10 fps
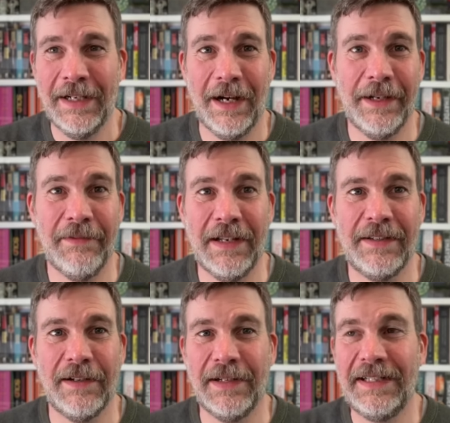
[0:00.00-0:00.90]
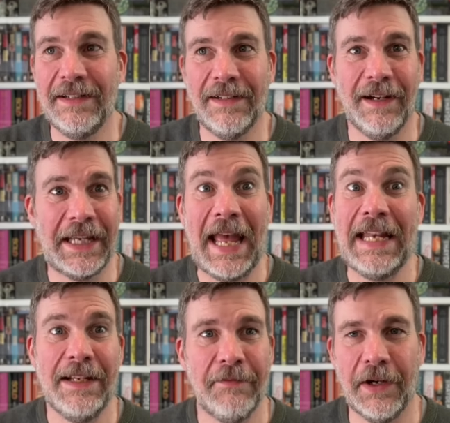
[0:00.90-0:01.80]
I don't necessarily dislike
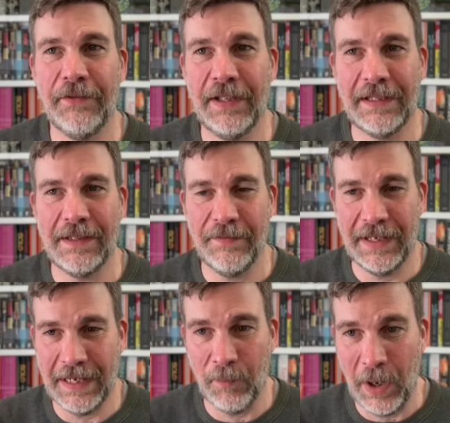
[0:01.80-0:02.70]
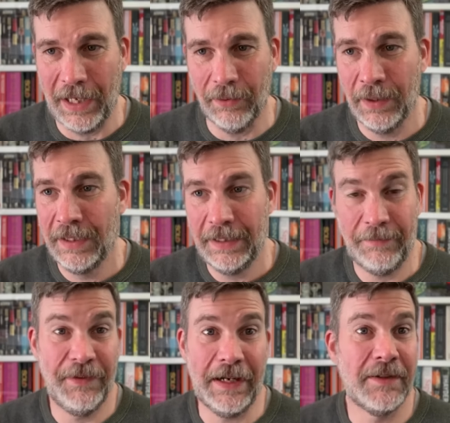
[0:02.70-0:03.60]
any of those things if they're done well.
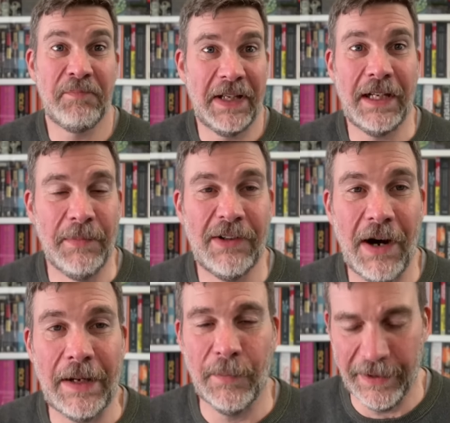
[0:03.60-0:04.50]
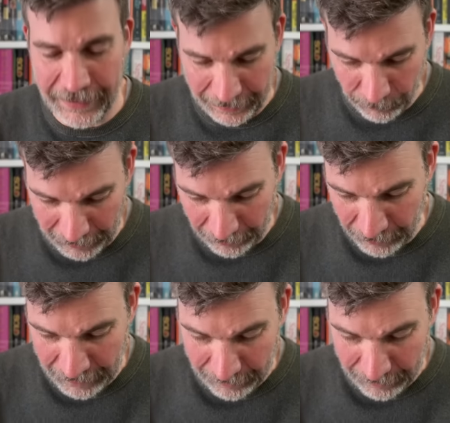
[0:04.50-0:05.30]
In fact, they can be great when they're done well.